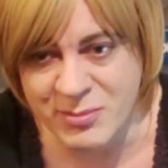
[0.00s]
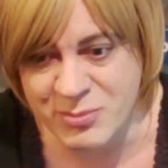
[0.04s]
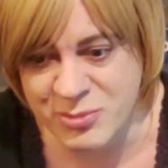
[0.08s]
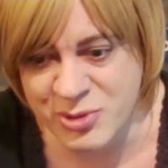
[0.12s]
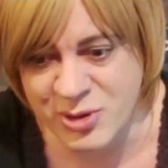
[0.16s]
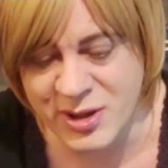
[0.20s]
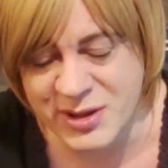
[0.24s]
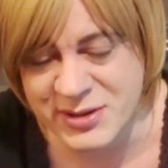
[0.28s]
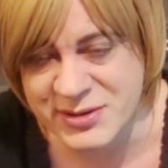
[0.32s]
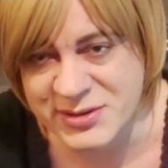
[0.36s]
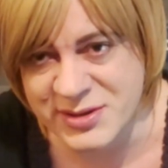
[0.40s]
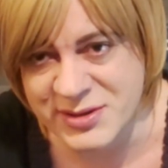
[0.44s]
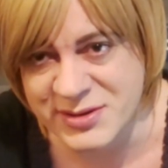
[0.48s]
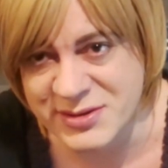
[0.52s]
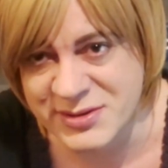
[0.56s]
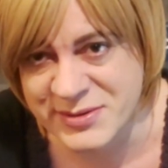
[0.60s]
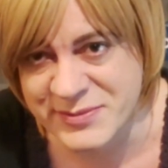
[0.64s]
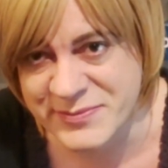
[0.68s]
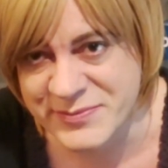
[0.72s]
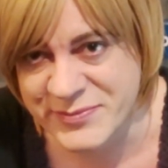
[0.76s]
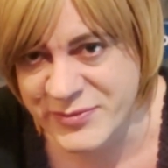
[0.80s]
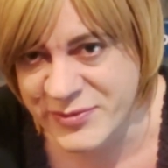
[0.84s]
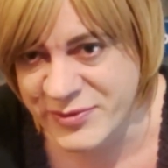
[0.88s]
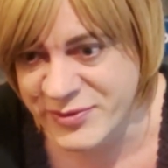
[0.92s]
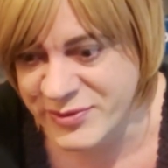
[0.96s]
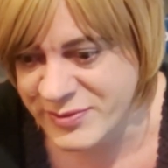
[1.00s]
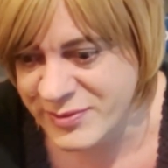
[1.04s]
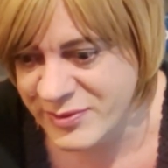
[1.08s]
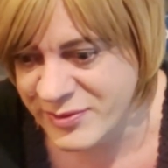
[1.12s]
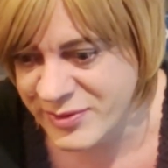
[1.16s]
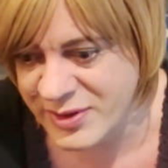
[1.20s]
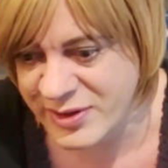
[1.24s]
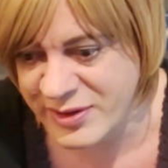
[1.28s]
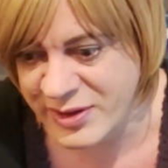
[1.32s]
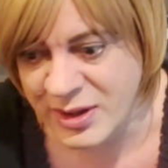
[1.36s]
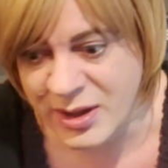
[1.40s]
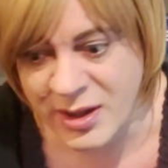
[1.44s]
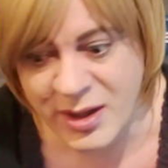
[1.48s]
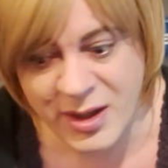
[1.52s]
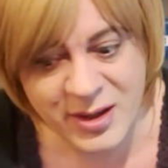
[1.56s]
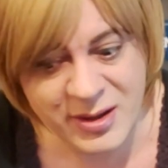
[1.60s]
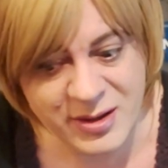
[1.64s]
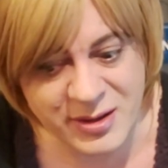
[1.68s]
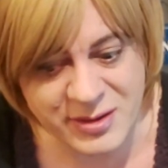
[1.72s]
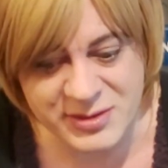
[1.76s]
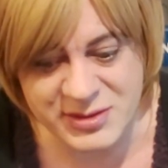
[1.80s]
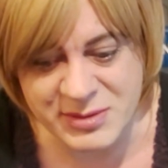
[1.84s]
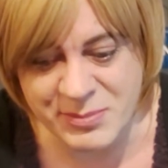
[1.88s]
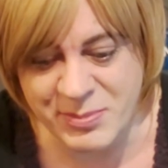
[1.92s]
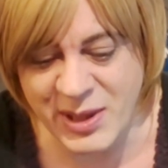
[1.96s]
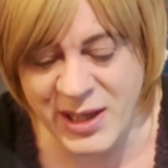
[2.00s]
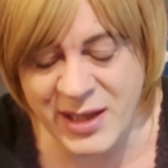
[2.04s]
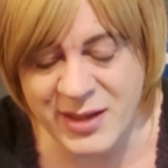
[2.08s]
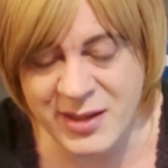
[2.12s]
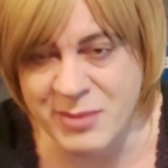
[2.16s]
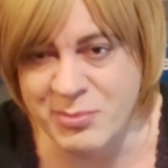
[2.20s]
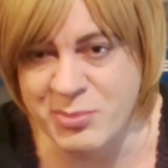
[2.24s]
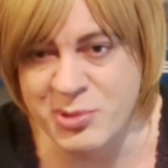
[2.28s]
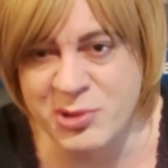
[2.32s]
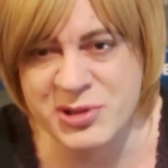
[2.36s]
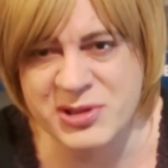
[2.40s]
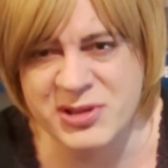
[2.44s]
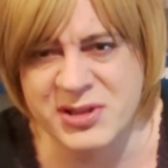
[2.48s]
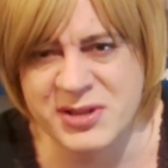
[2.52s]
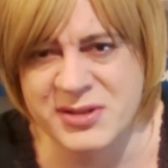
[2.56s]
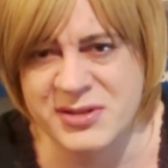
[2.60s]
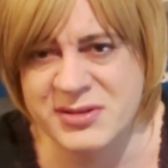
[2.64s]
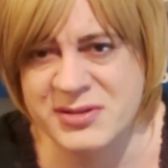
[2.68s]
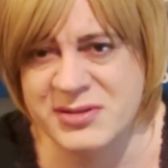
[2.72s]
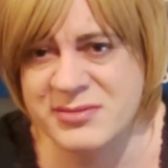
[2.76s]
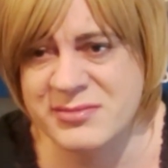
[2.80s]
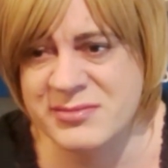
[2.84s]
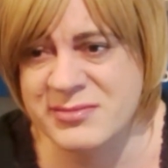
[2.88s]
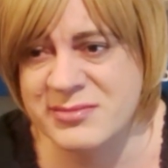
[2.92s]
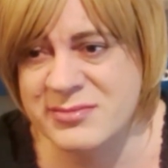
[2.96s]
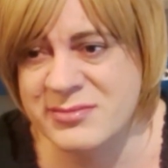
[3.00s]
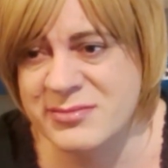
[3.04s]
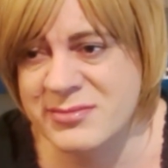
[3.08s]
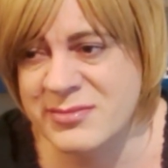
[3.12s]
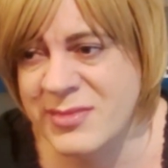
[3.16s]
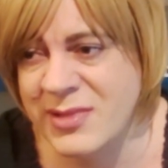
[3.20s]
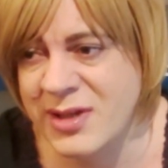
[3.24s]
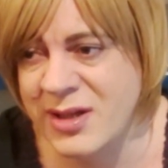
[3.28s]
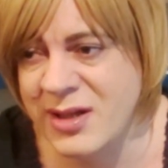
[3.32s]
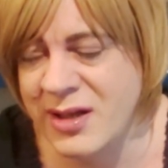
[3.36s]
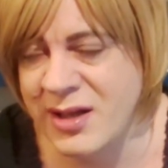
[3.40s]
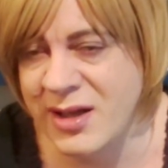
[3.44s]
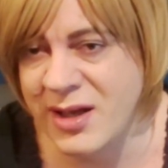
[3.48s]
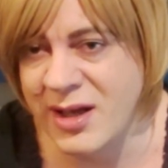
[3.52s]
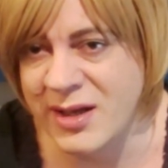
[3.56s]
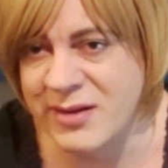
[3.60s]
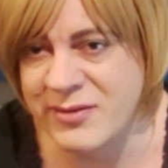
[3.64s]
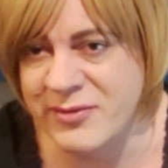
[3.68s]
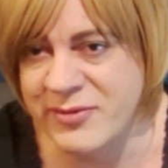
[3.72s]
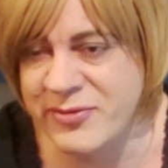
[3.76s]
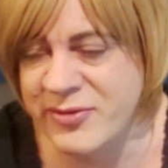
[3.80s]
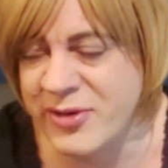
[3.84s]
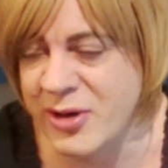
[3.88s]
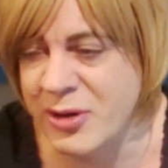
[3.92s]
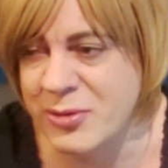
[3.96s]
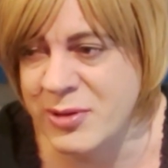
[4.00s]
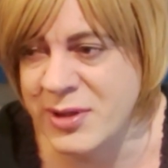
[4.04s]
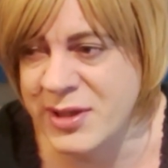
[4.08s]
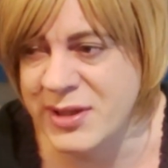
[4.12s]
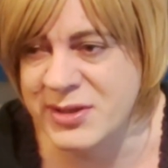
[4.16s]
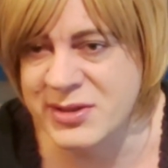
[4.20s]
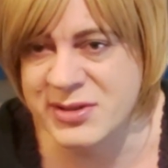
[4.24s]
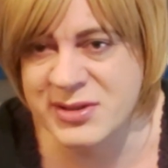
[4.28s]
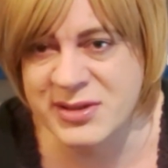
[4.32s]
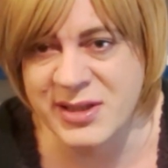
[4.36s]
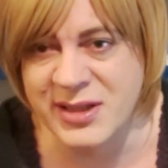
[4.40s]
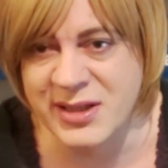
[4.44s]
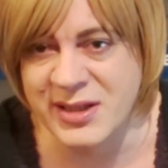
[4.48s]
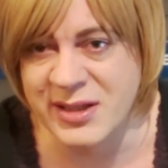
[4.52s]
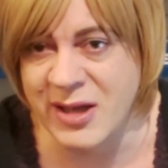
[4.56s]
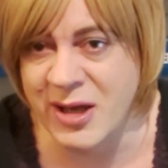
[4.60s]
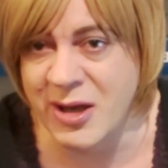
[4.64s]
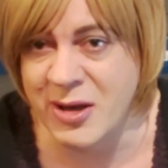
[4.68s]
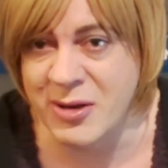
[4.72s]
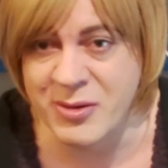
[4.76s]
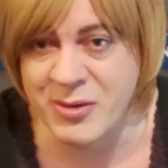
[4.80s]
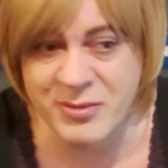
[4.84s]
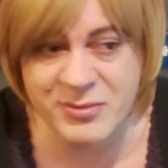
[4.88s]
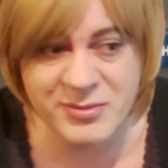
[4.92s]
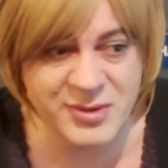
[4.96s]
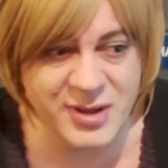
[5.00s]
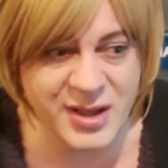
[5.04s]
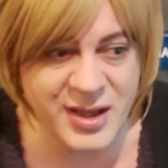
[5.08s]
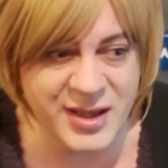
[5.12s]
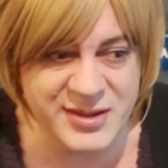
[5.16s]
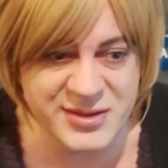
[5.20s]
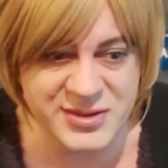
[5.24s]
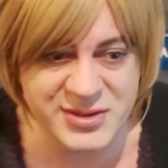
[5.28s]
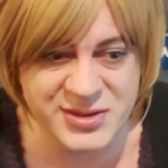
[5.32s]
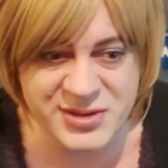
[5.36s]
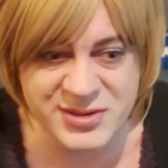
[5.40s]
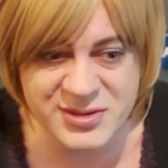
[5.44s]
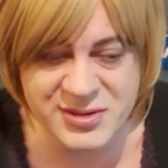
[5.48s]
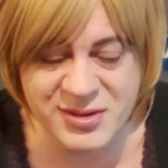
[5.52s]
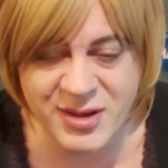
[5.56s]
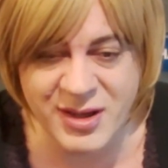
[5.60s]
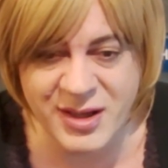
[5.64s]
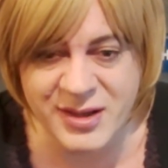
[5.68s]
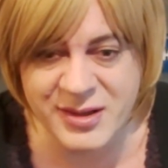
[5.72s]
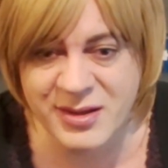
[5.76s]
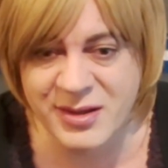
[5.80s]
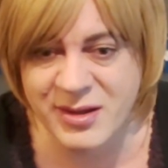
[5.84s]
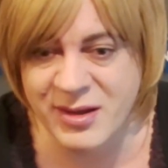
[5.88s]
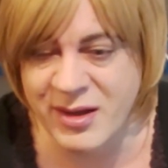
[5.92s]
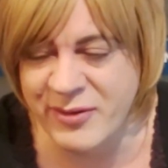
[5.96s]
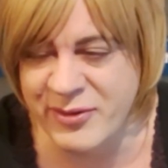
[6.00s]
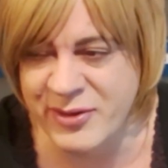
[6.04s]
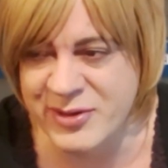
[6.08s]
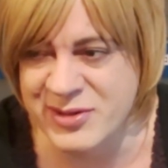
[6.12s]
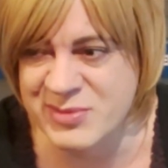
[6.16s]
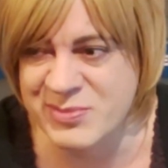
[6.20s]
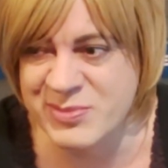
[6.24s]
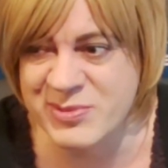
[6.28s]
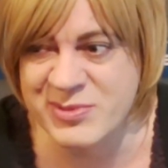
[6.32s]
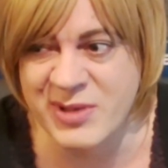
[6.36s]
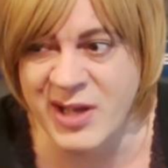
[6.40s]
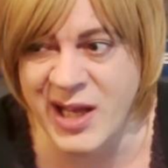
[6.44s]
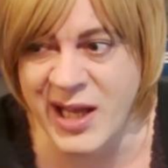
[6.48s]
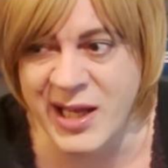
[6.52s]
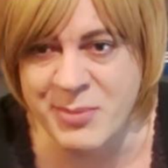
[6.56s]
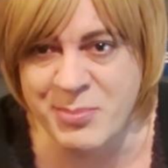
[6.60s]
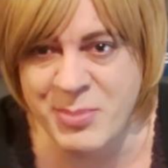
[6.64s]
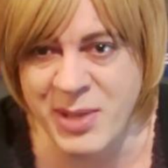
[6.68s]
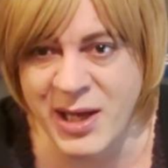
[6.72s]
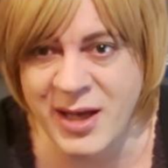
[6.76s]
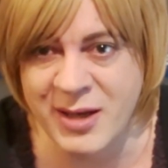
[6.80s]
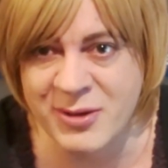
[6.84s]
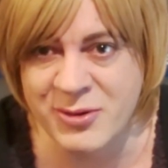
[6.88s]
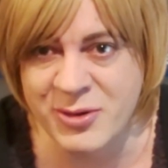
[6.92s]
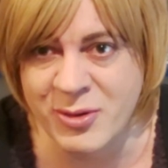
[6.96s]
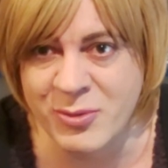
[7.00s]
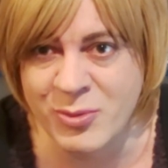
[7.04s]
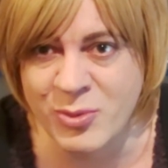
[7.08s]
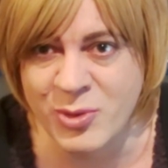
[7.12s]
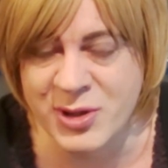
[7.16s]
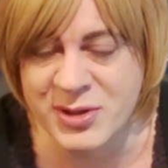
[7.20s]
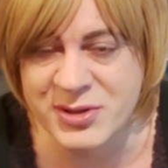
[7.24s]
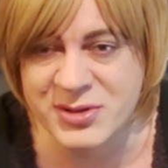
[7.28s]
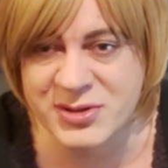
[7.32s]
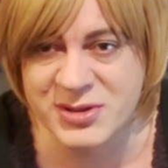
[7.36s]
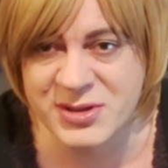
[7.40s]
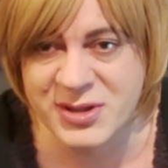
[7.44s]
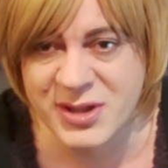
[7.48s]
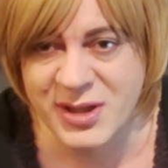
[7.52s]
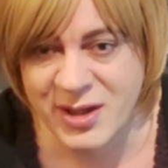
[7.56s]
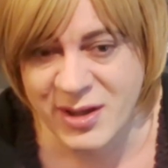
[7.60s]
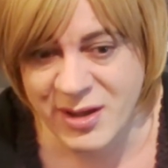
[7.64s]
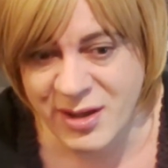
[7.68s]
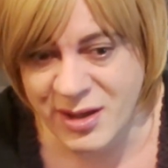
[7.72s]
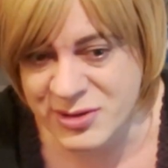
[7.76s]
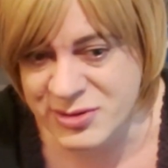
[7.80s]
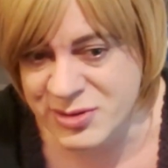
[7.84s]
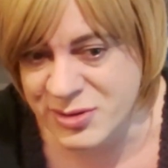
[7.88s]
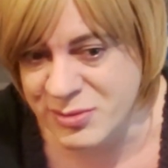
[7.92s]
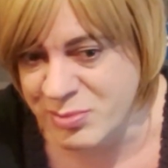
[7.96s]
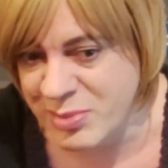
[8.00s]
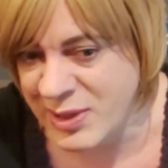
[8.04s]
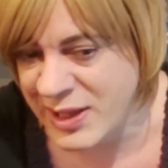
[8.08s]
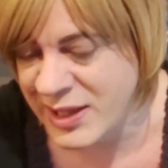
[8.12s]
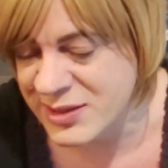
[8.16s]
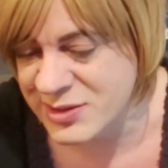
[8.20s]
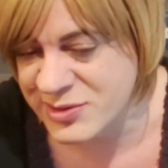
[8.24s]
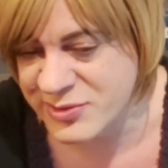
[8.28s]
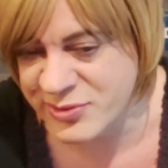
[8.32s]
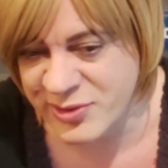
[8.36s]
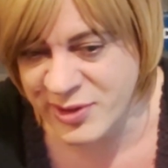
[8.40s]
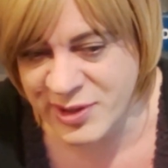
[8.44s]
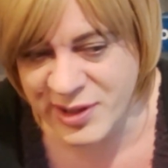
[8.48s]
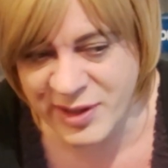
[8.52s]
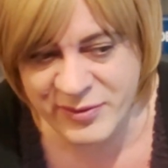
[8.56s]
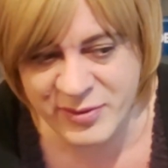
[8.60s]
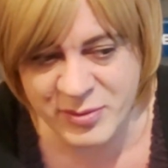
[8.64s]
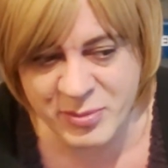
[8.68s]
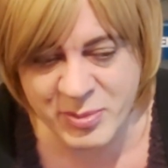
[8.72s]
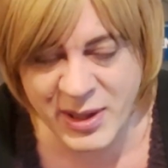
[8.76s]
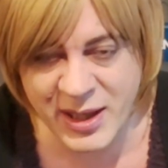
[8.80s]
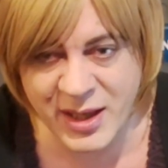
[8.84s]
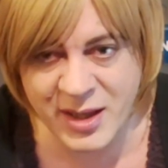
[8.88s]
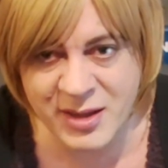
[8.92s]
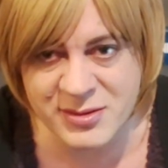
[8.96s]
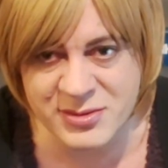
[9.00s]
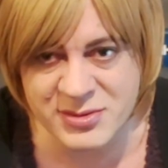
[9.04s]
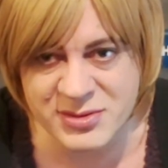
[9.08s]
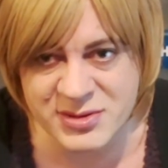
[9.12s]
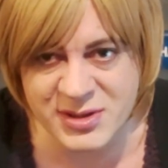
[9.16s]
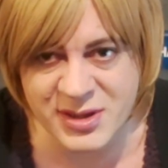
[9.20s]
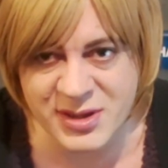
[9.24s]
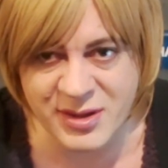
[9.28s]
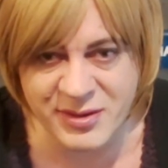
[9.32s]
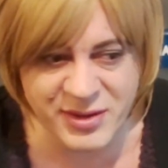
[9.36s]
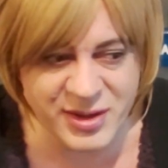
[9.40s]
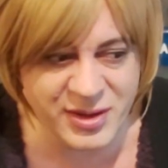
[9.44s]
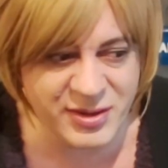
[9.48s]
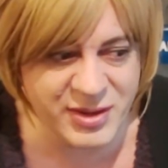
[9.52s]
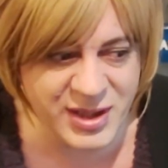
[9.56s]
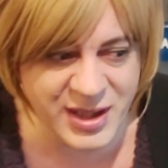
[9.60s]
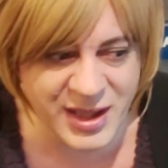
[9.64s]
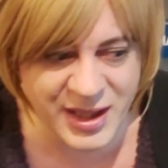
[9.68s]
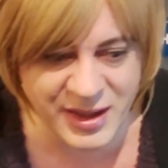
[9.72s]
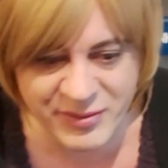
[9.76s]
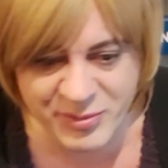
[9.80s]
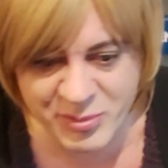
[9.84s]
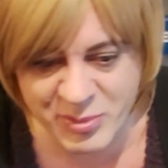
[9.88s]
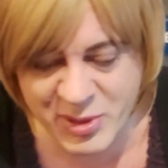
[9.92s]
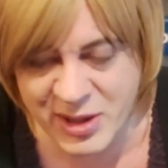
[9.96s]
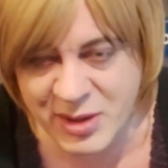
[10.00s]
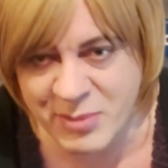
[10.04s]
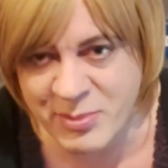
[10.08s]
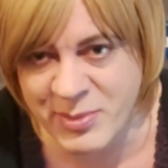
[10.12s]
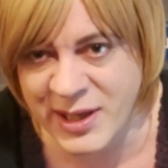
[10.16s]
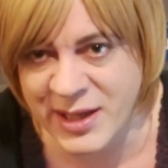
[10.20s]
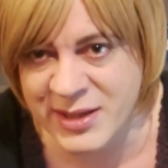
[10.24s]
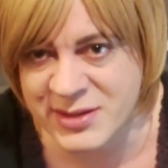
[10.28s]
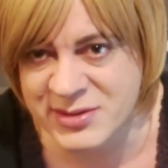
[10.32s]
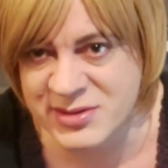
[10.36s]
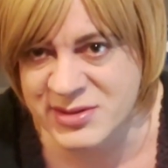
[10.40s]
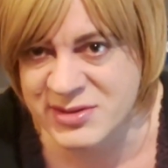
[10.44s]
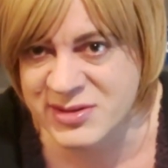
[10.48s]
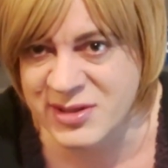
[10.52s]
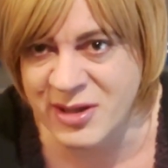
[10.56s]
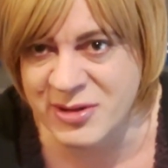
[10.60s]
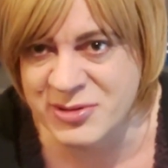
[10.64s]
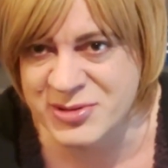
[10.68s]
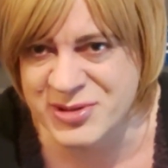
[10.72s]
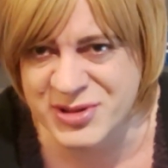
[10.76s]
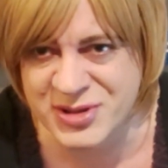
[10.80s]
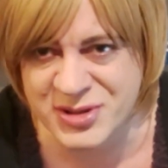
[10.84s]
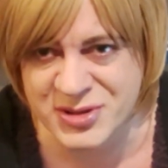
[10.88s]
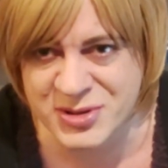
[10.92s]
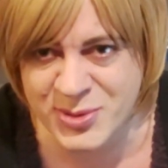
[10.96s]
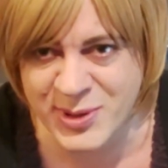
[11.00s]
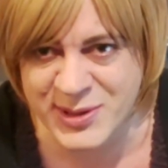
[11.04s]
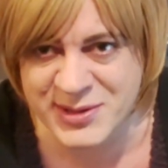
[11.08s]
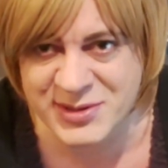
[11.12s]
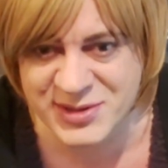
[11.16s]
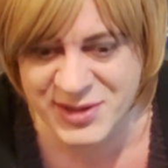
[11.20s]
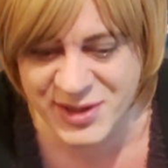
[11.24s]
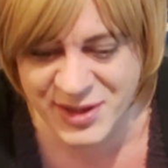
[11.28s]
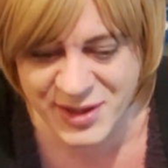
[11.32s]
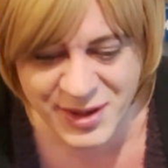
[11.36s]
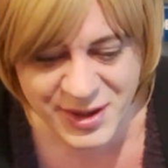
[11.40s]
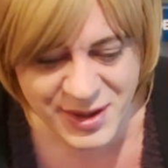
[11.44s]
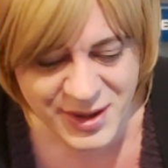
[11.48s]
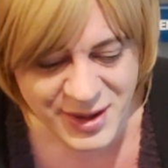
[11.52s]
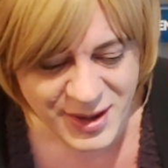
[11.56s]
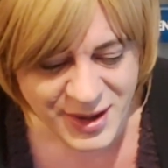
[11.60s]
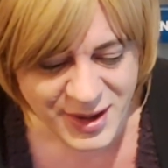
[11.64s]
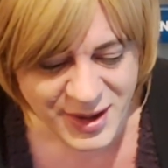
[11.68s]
prices, because a bag of bushes and foliage can go, it's just like, I think it's £8 onwards. I saw bags for £11, and I think you get even bigger bags, it's closer to 20.